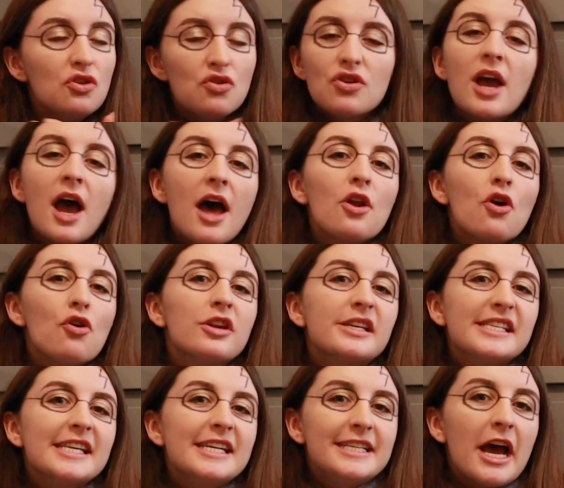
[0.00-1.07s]
You can't
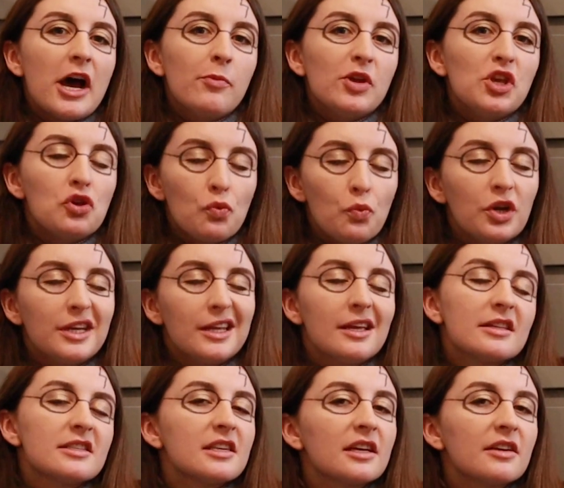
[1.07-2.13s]
honestly tell me you wouldn't
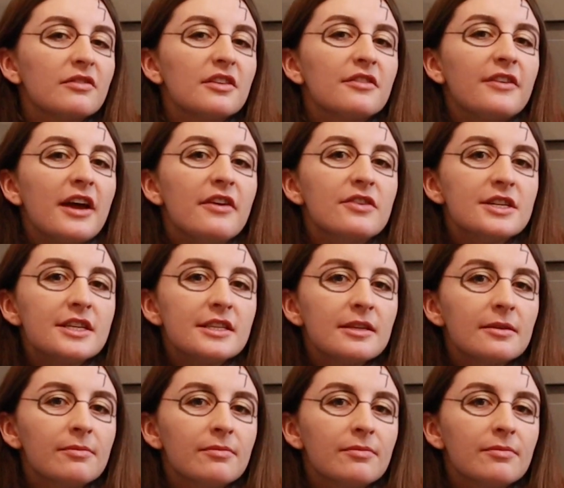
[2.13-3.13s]
get sick of the favoritism.